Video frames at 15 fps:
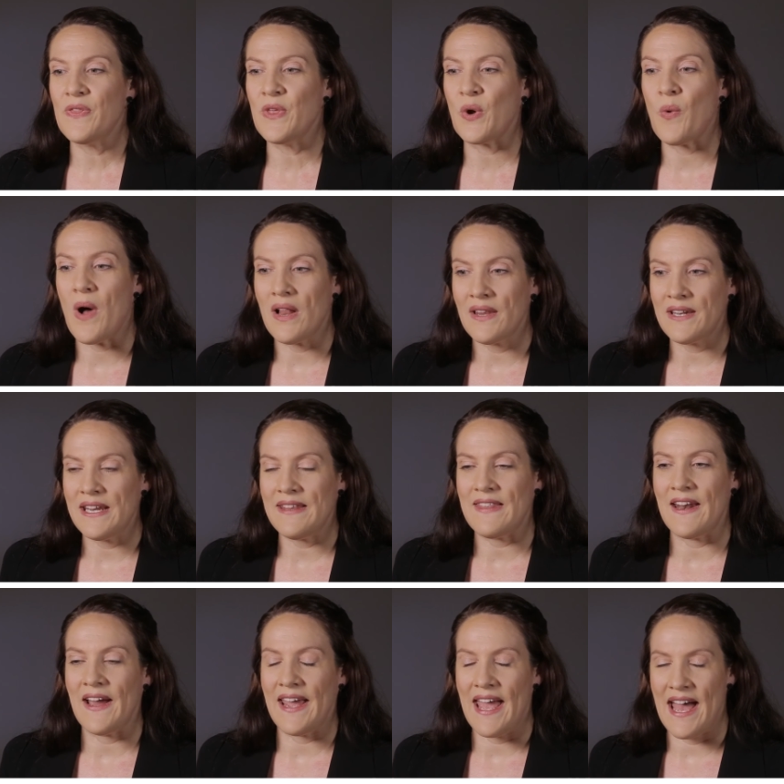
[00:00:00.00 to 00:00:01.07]
the quality
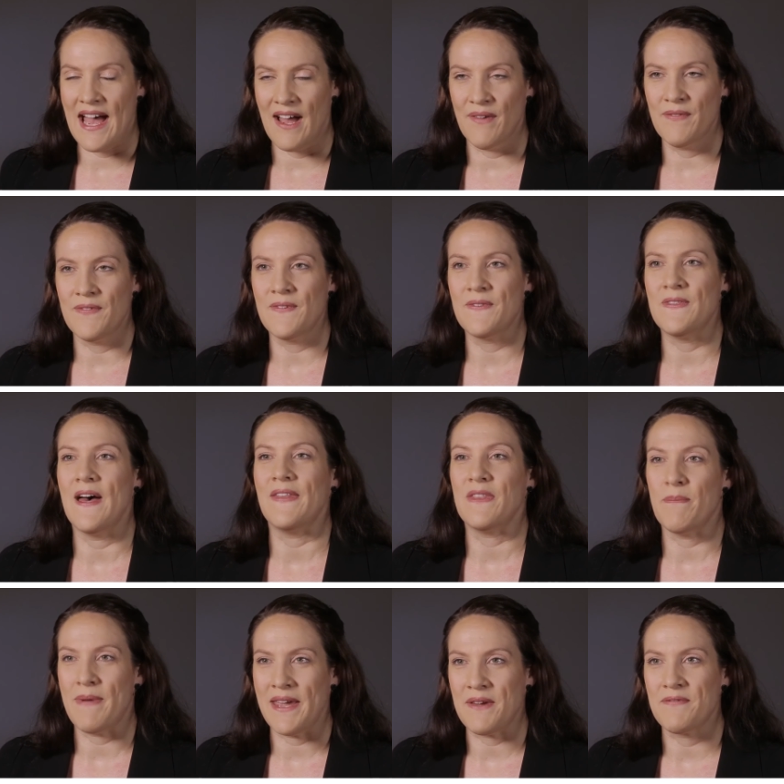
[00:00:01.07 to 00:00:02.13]
that I have that
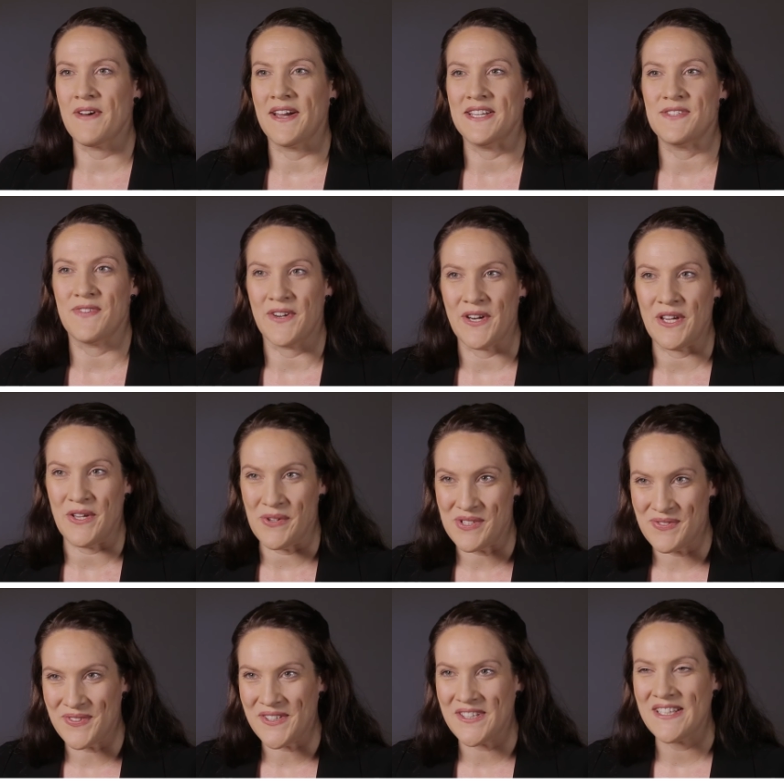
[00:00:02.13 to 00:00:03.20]
the bank finds very
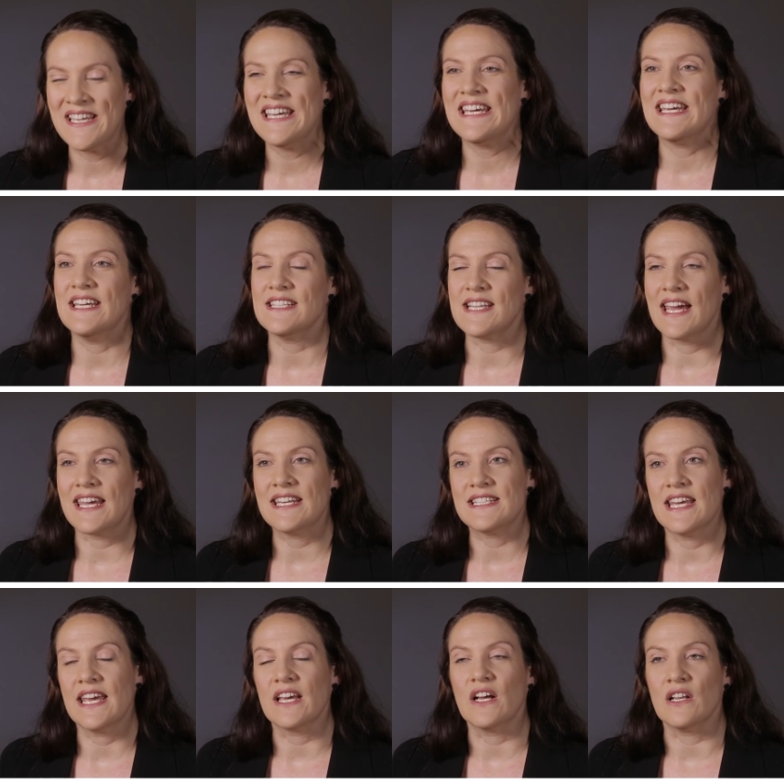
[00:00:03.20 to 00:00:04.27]
useful is I can
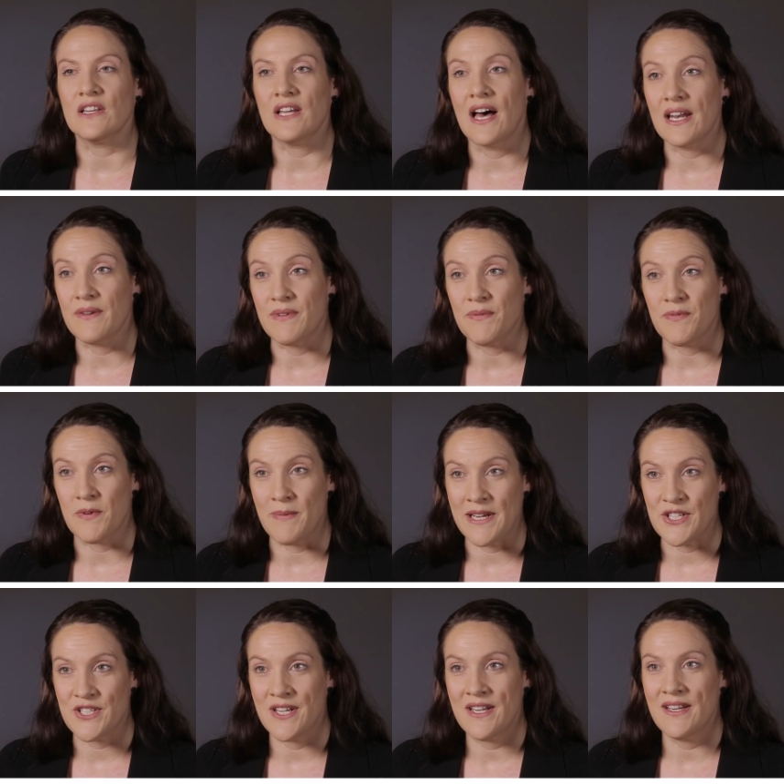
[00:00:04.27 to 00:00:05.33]
take a lot of
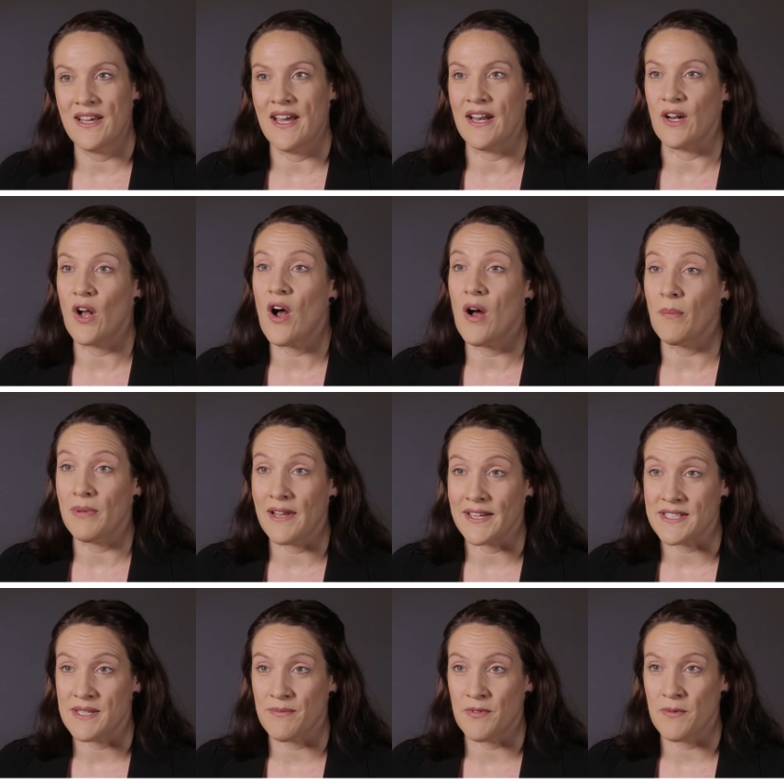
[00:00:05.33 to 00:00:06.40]
information and
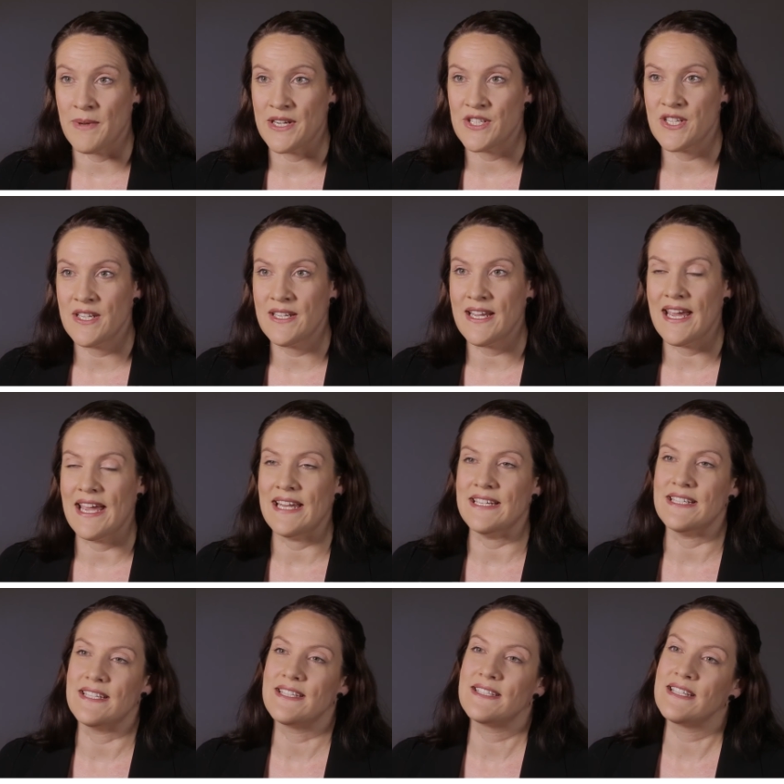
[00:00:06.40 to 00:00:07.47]
complex information
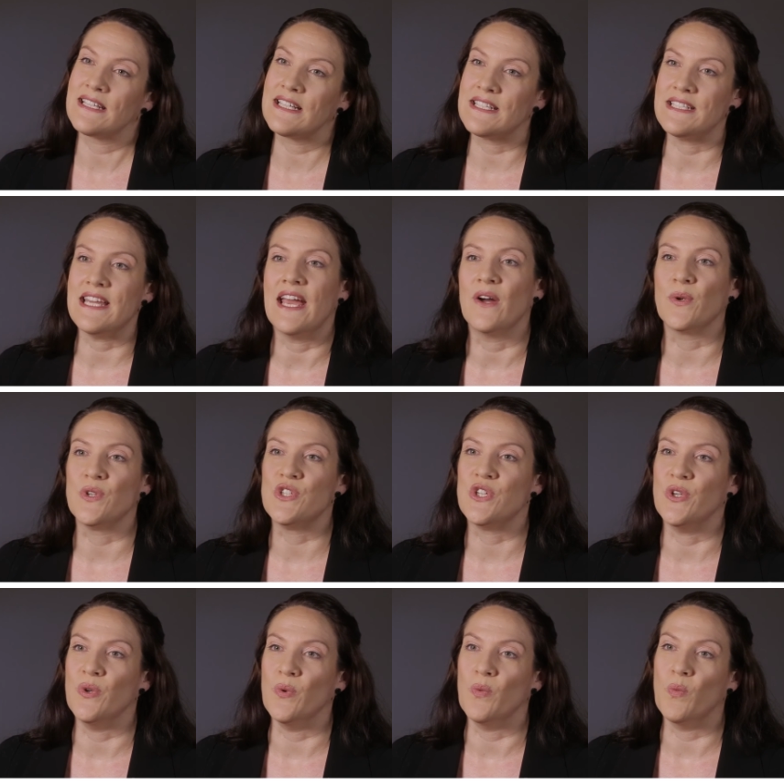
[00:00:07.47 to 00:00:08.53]
and distill it down
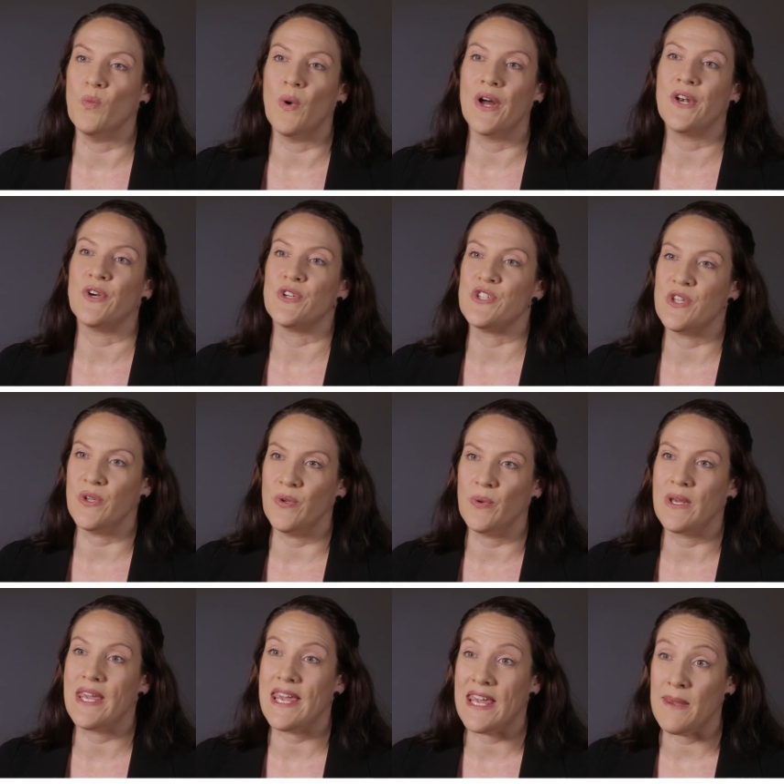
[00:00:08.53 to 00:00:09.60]
to one or
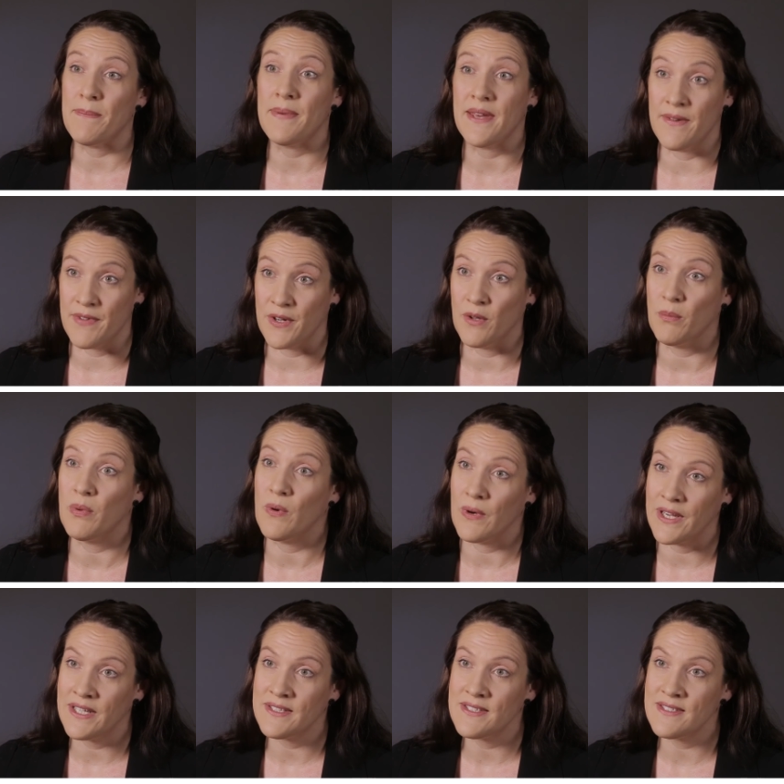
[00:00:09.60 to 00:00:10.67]
two key pivotal
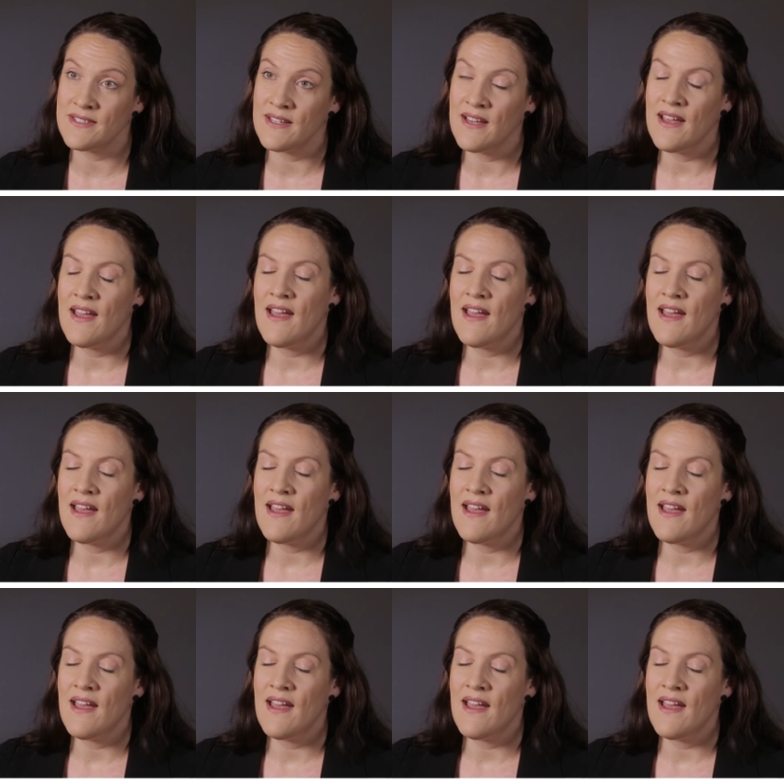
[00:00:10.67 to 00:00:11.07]
points